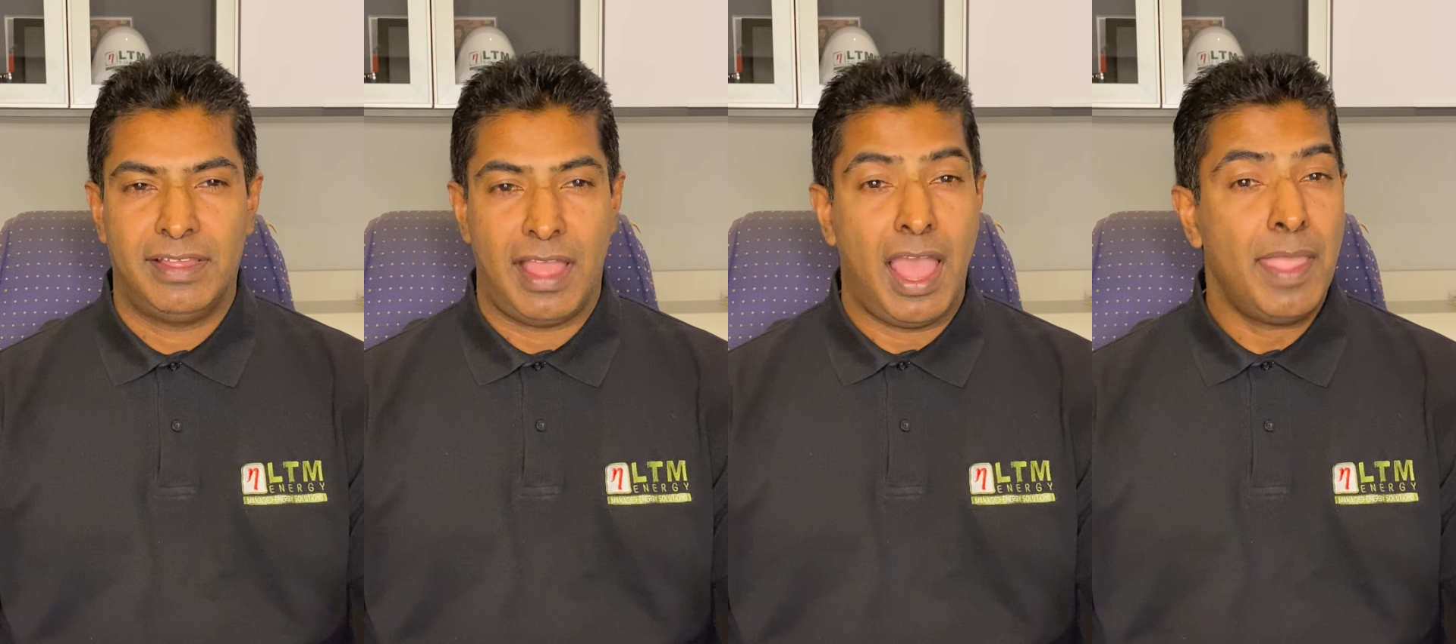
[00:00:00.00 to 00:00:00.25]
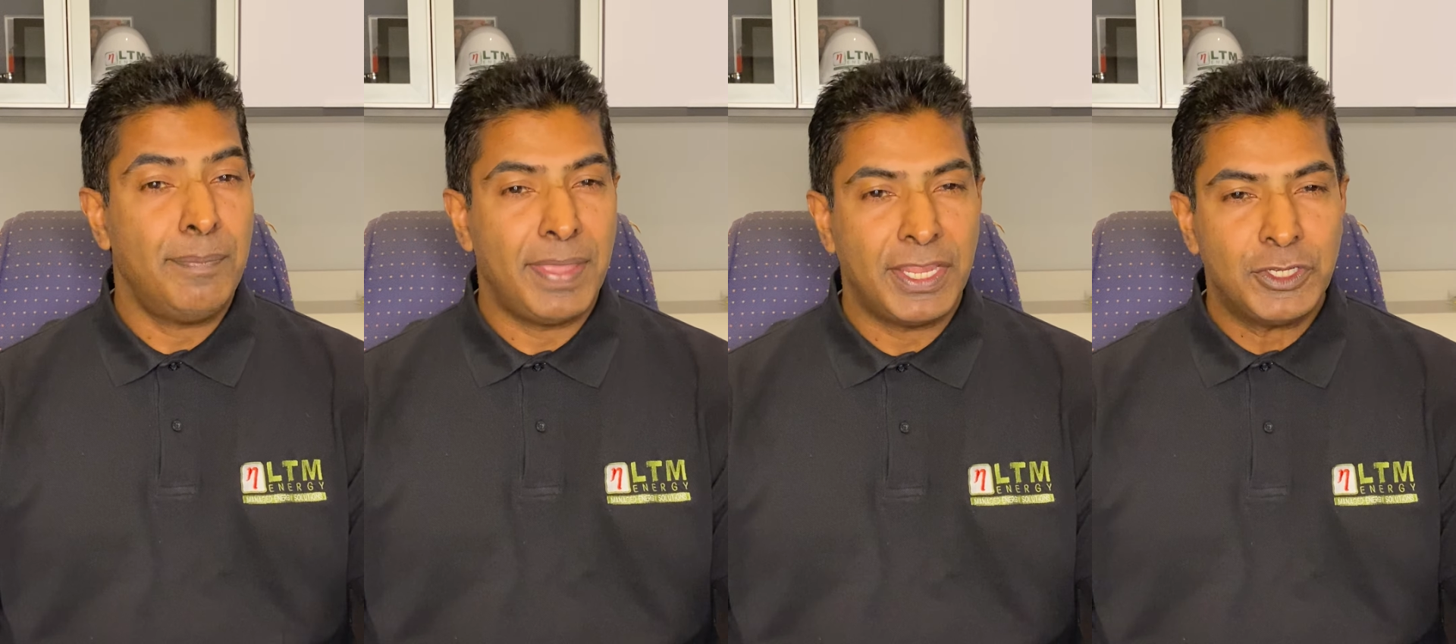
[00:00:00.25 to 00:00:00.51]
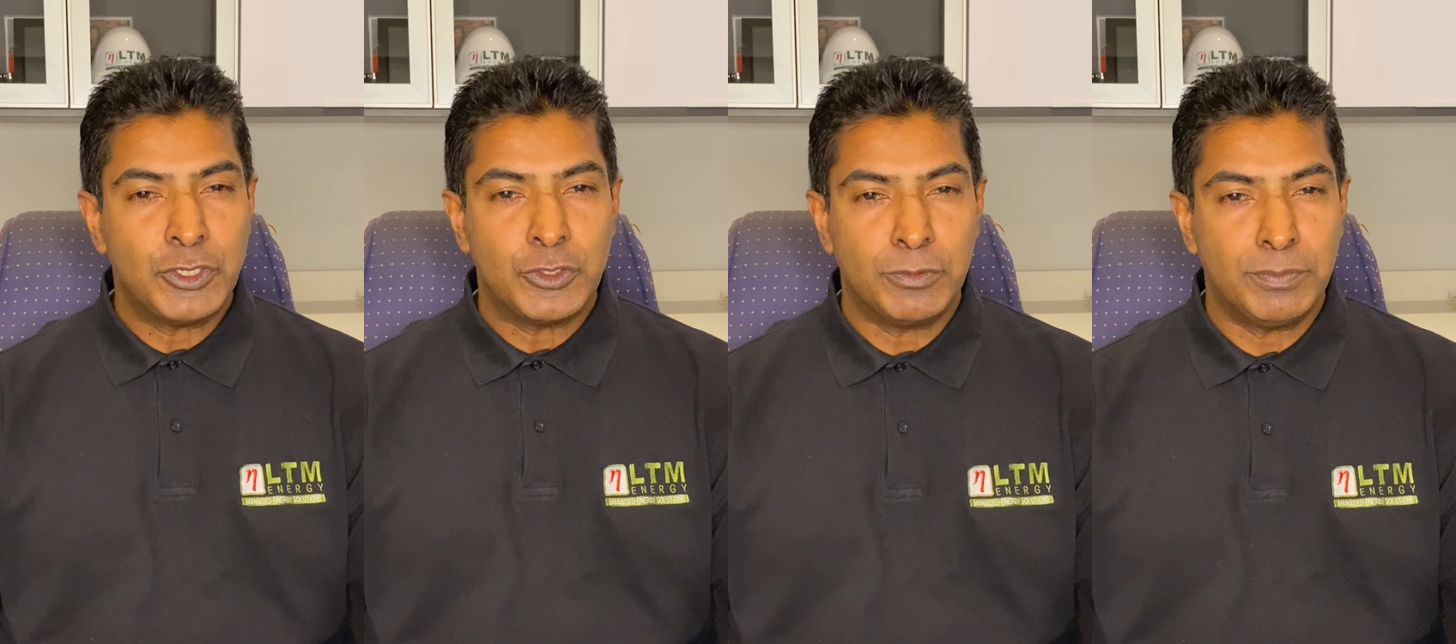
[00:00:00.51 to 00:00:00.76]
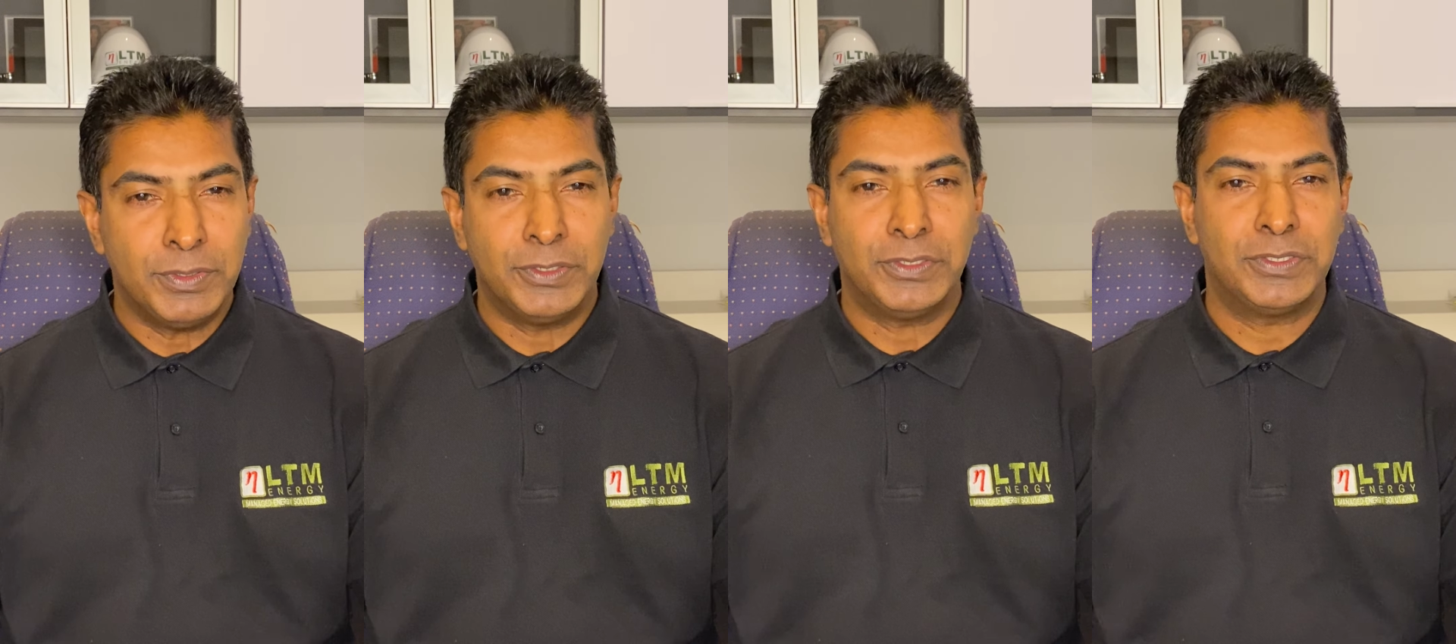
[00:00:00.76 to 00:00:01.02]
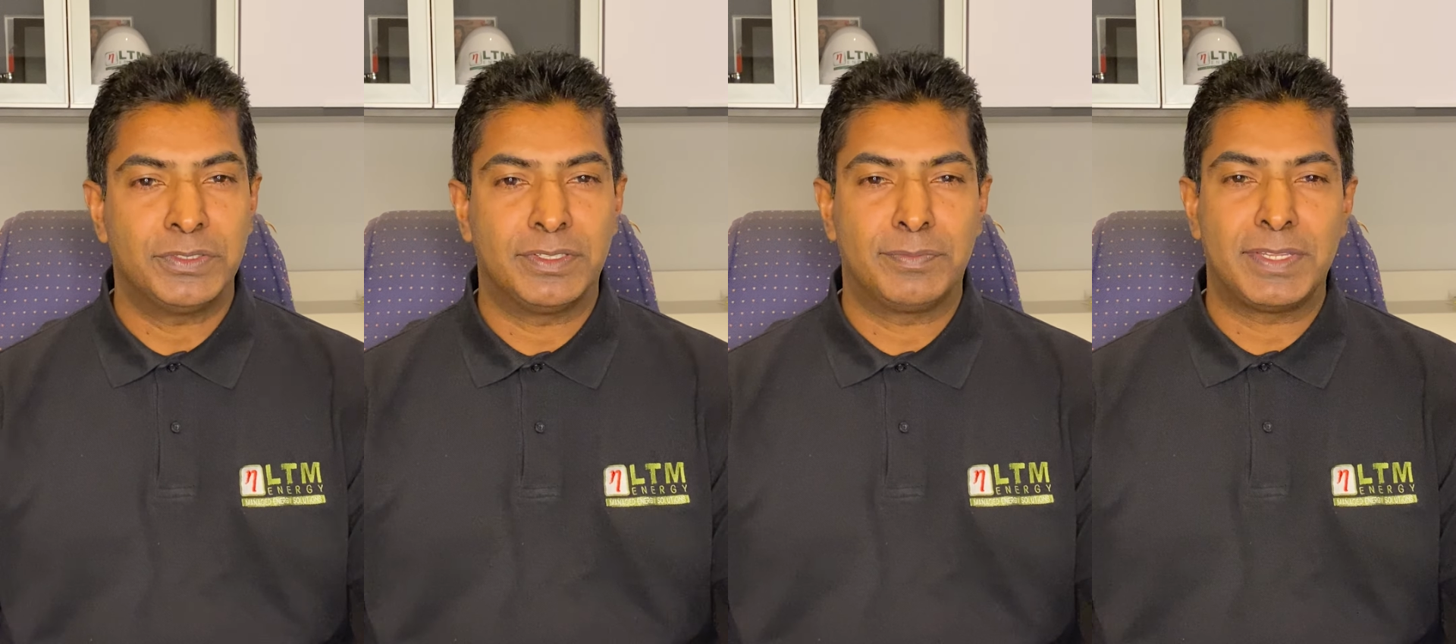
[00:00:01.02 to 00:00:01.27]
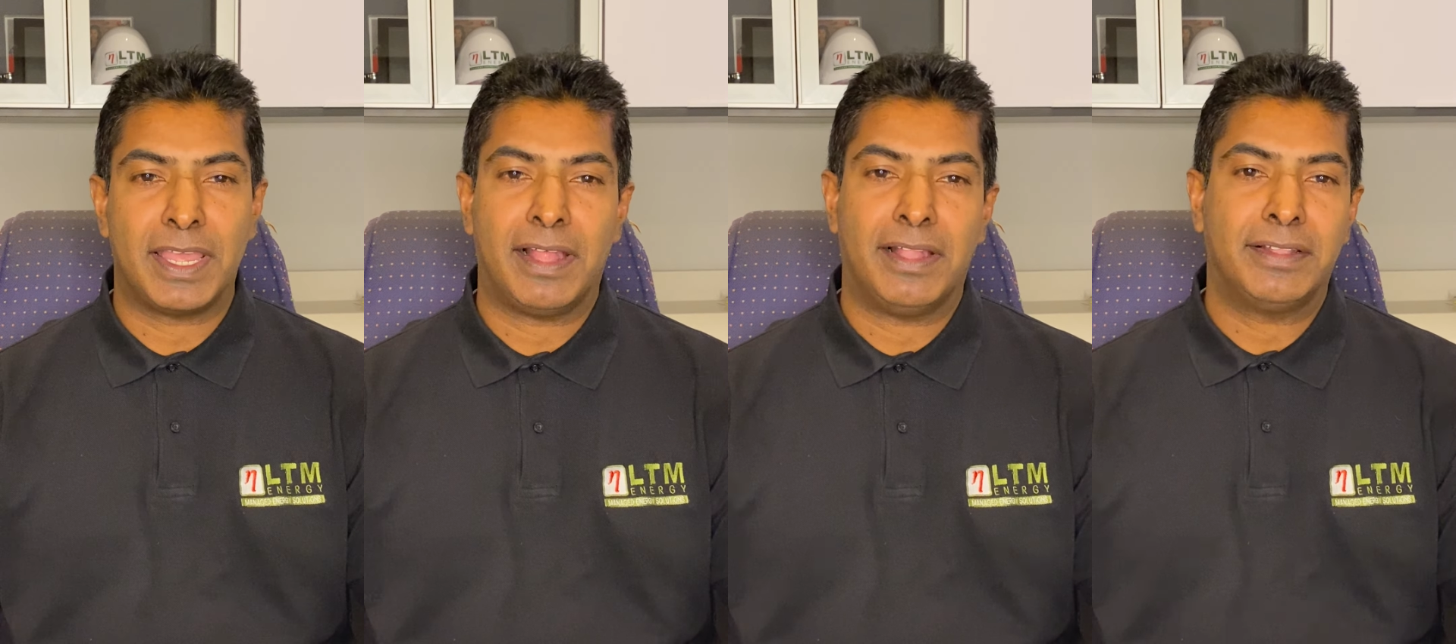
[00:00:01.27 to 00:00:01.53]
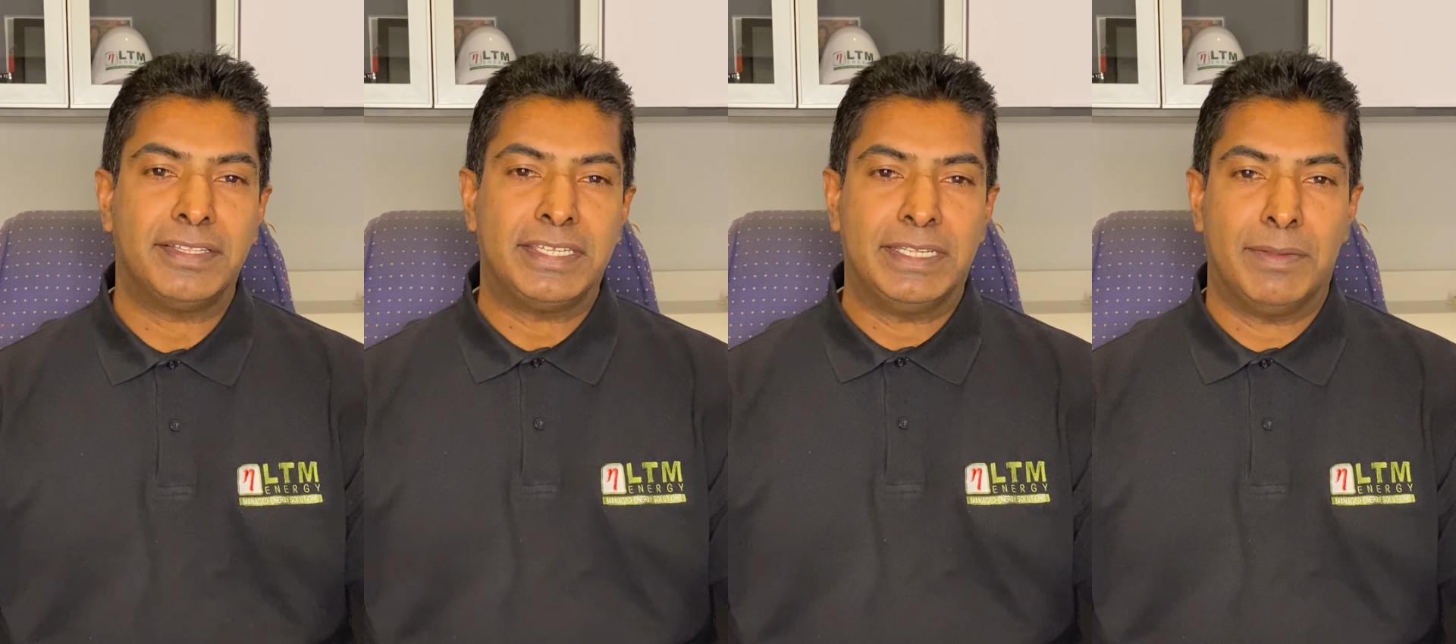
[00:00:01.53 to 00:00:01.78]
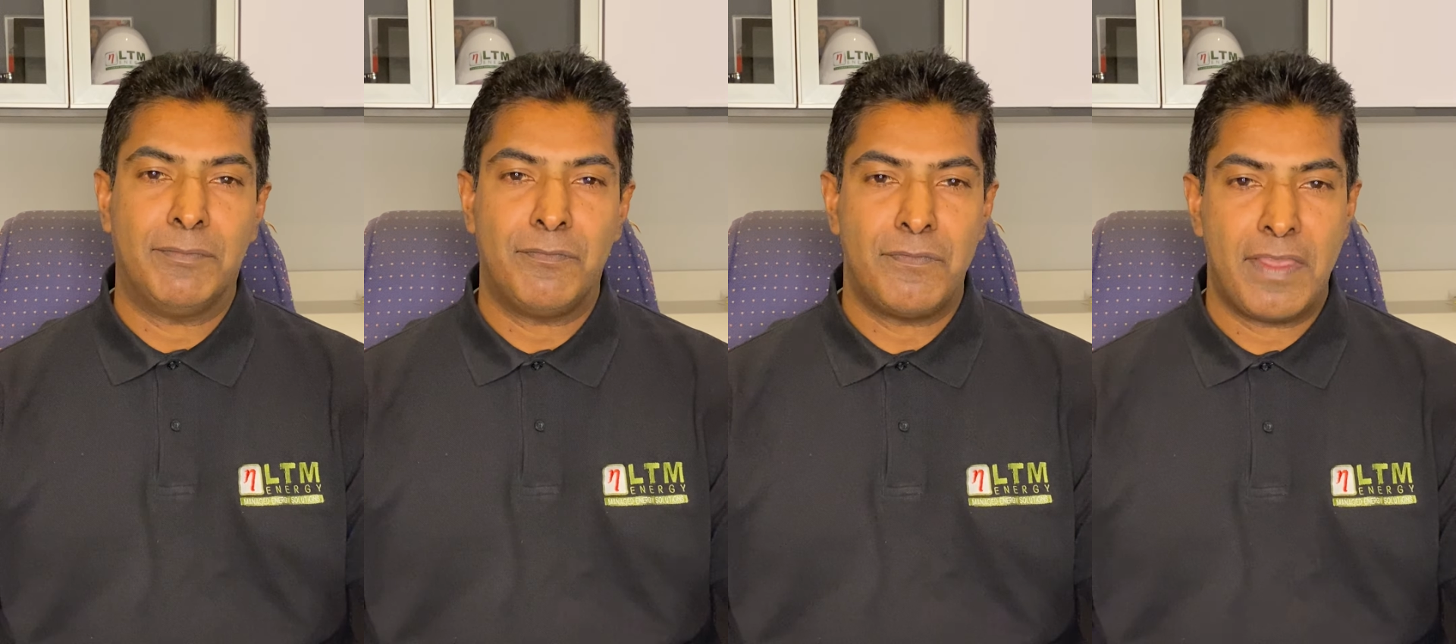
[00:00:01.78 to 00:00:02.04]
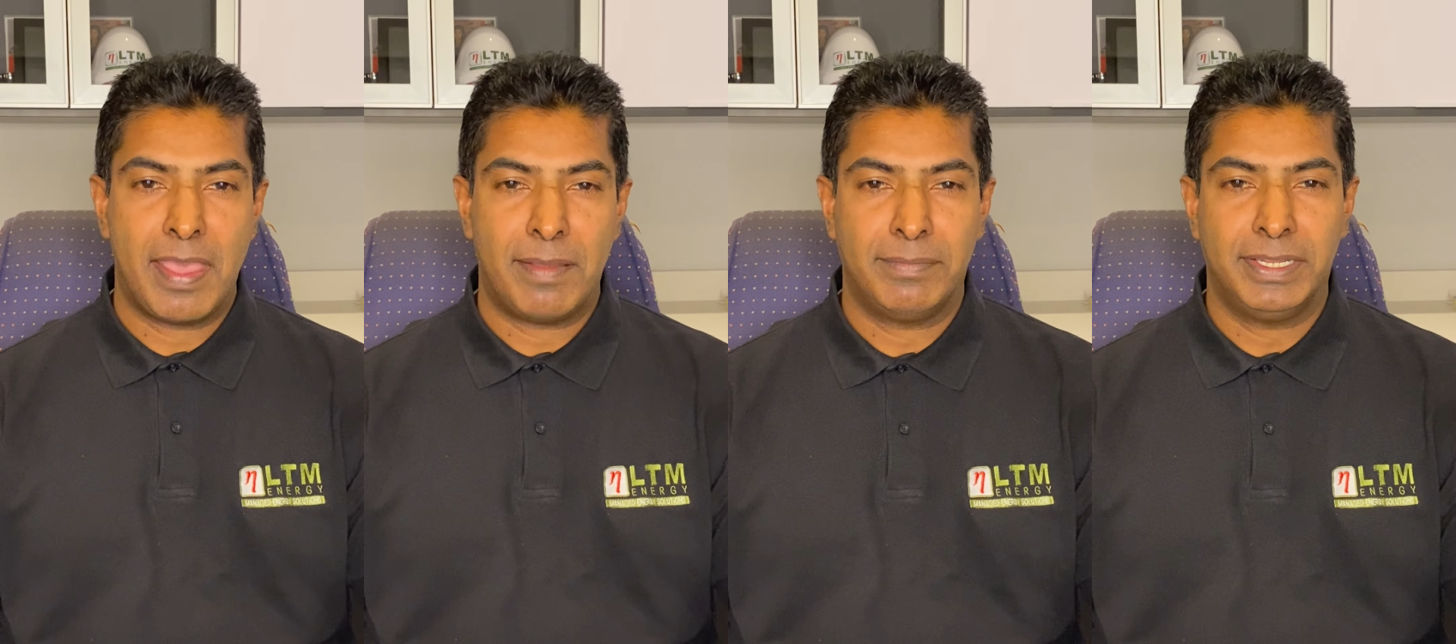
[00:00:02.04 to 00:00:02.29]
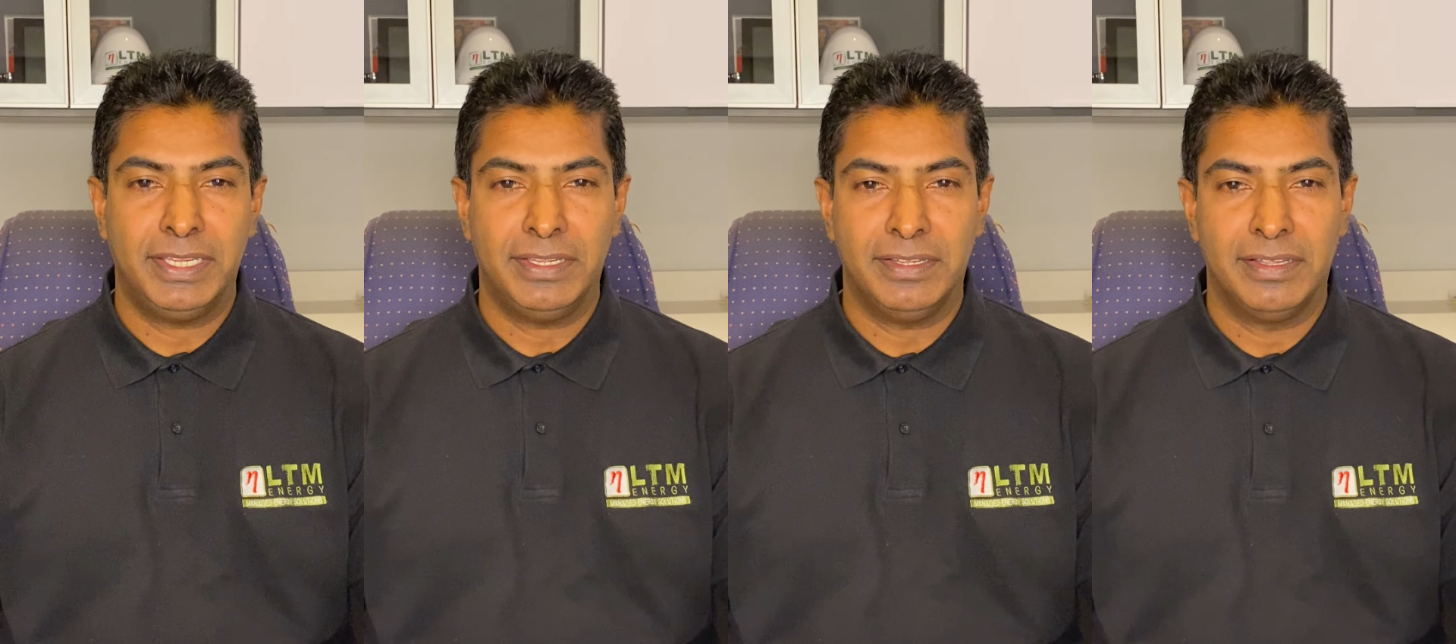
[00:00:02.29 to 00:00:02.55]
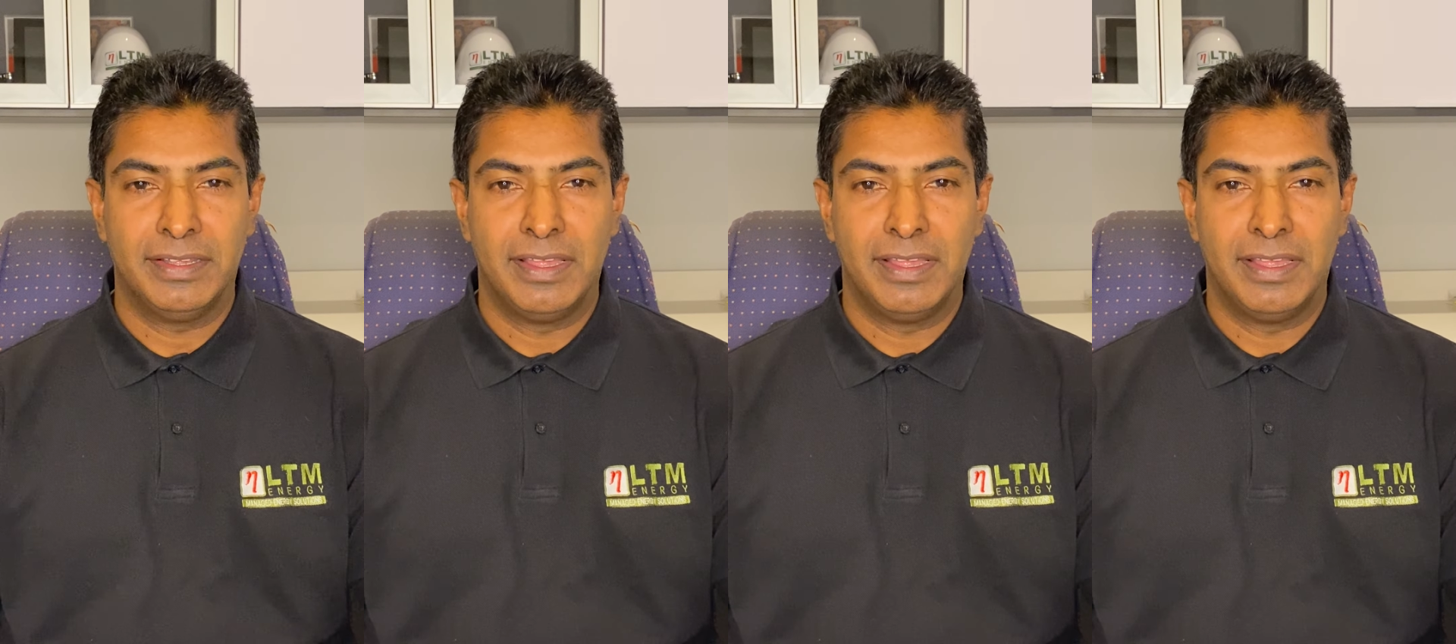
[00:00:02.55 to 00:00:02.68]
I pay tribute to the LTM family,